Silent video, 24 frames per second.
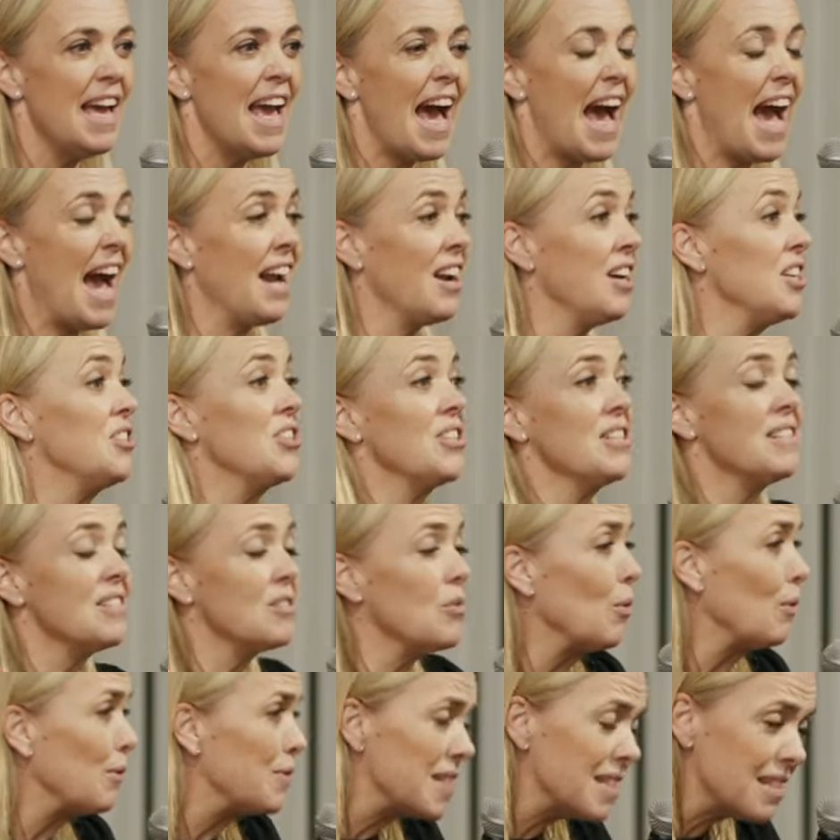And I just
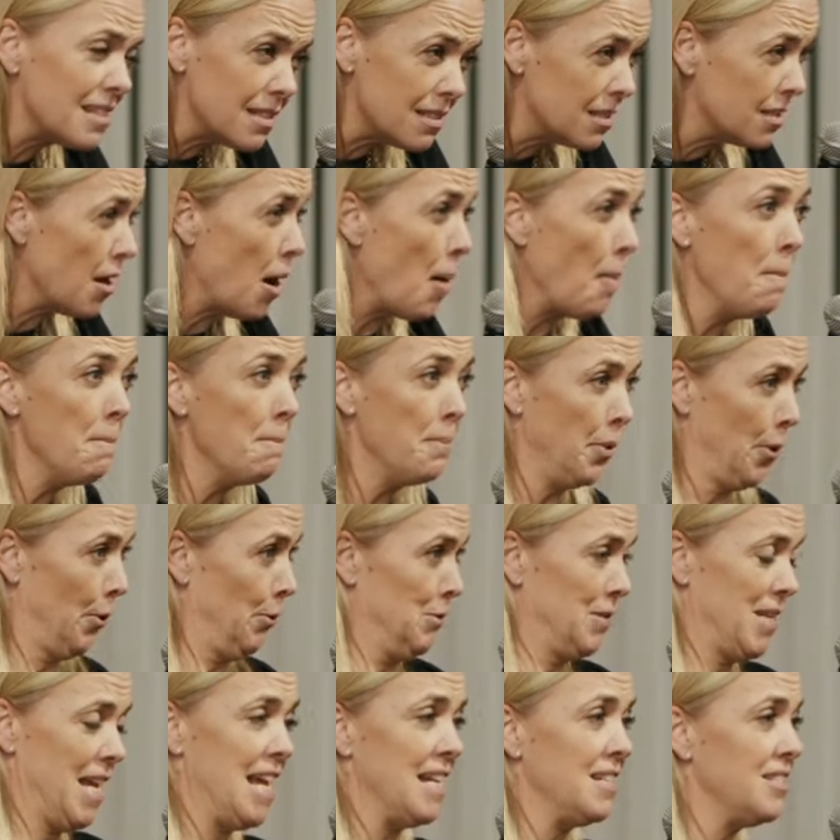sort of
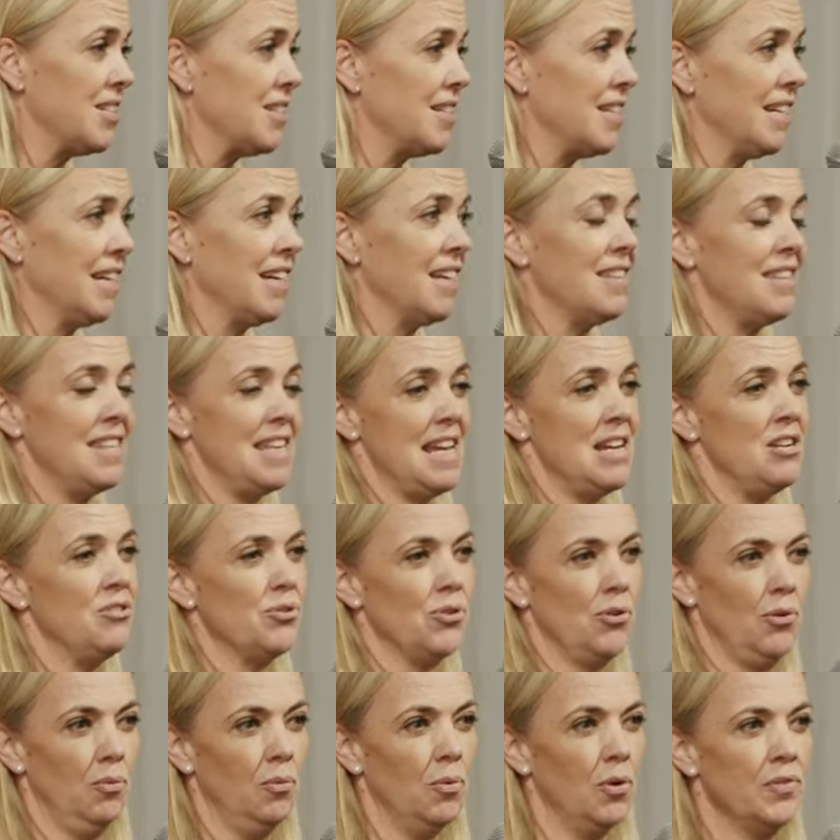stumbled into the
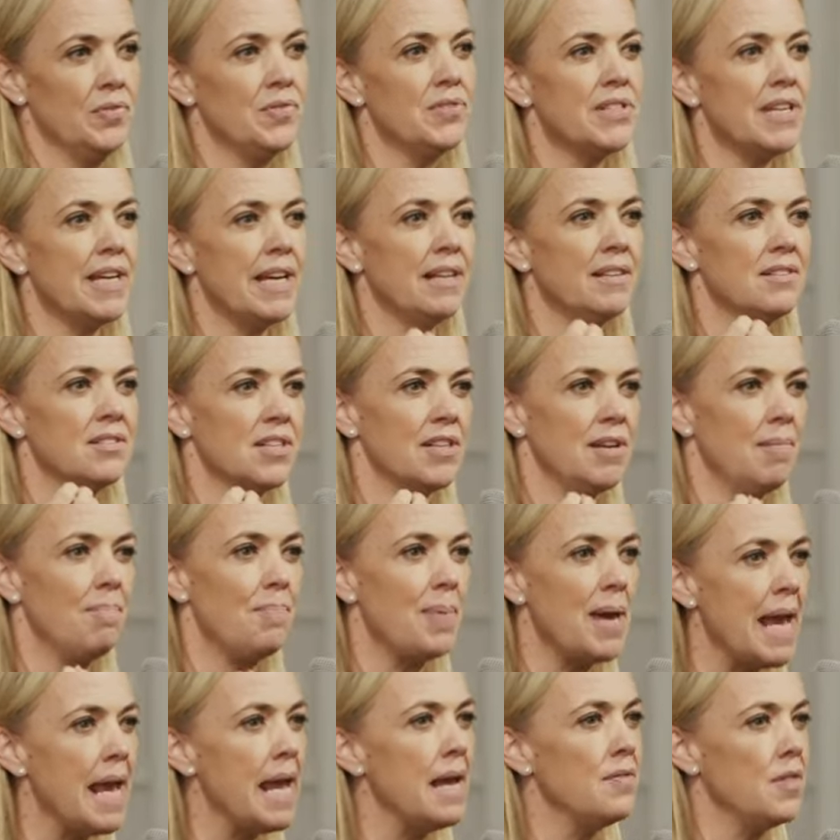cathedral, wanting to
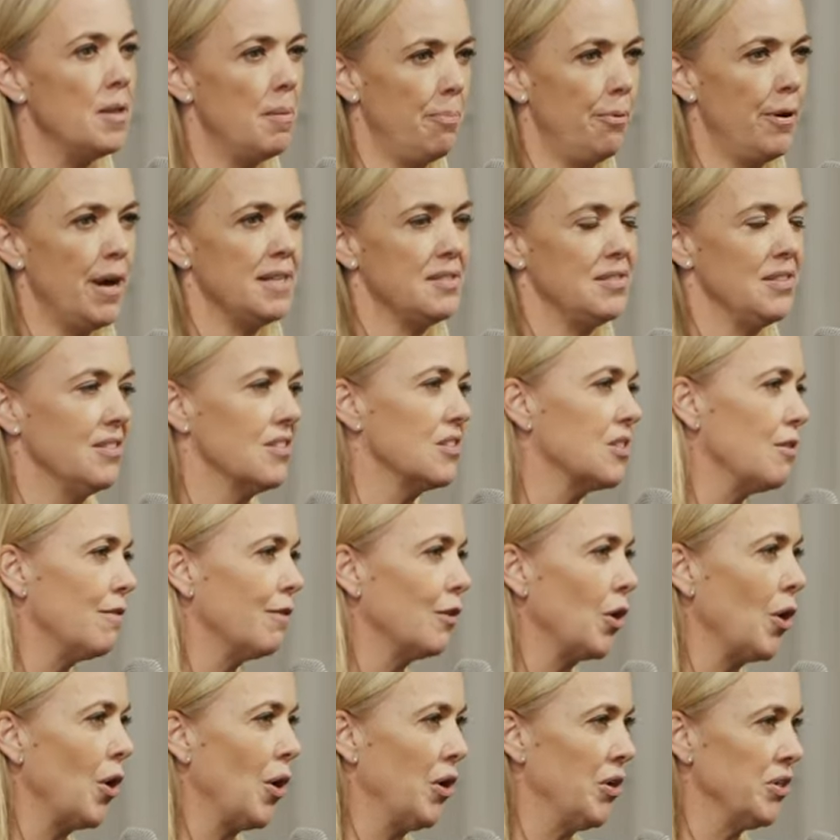be in the presence
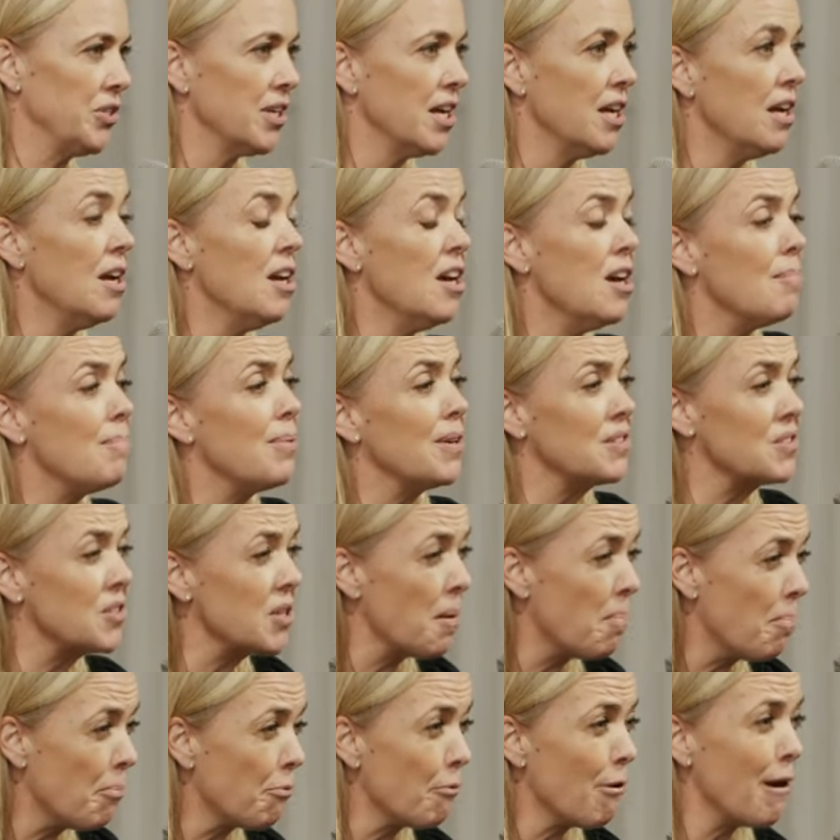of God, but
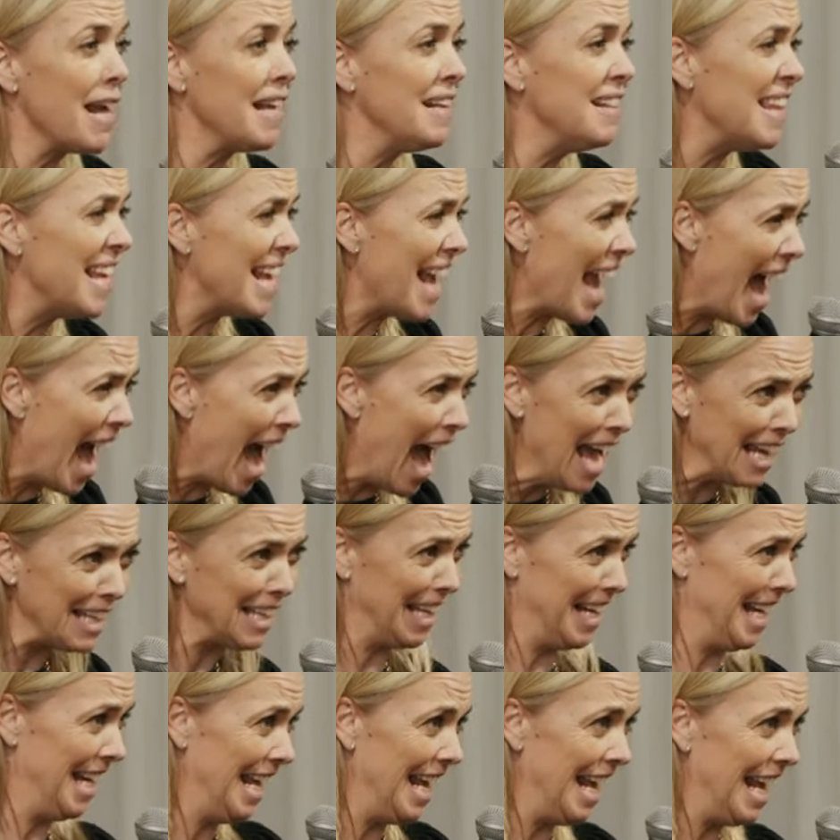to bring the
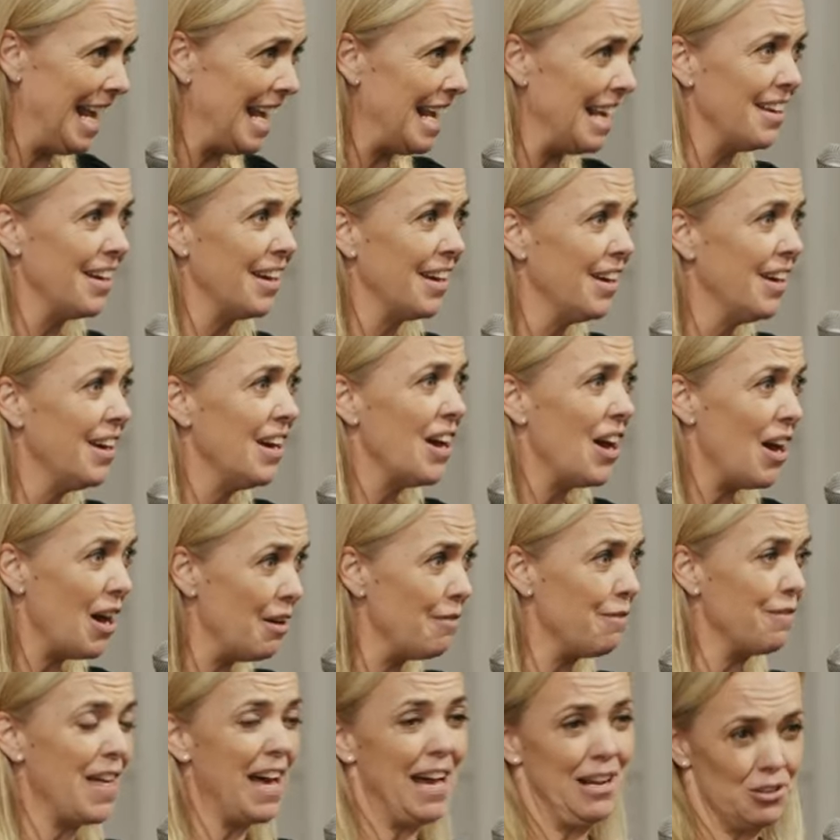agony
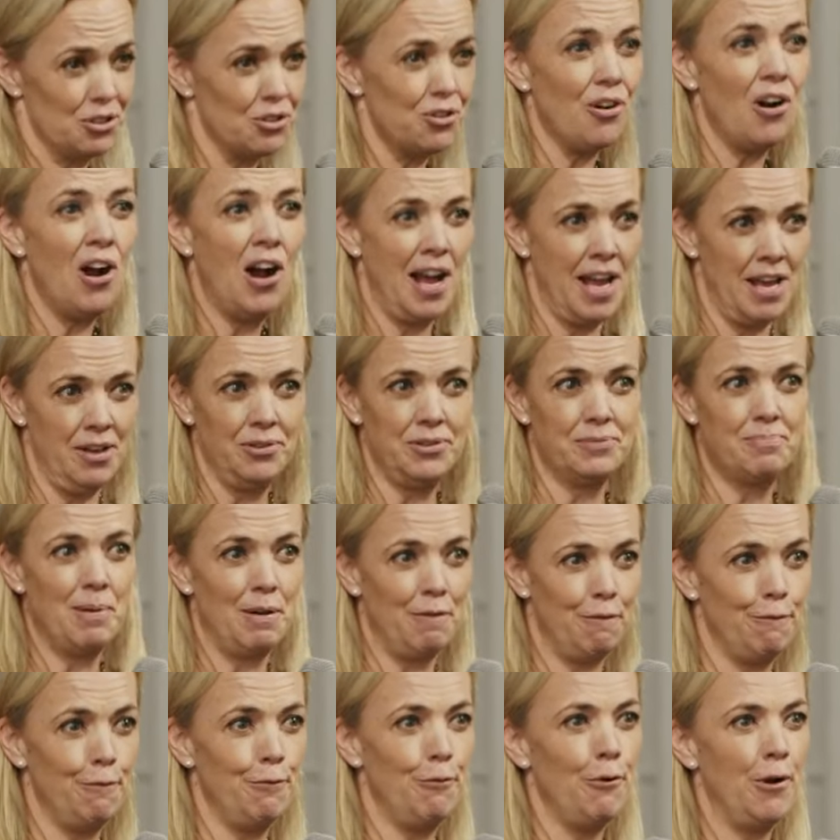of that trial
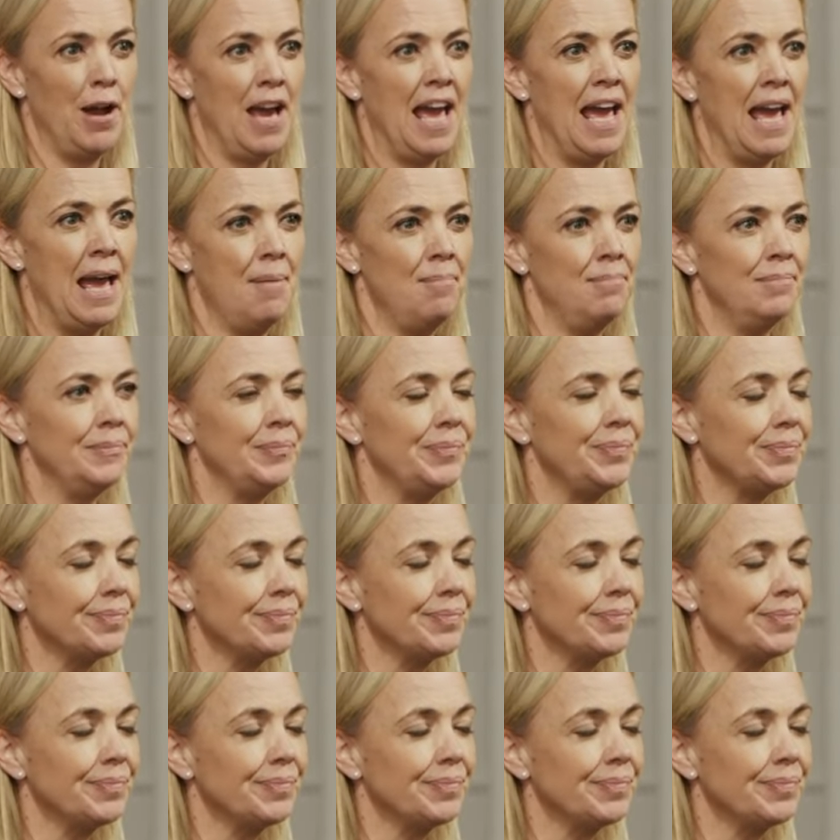before him.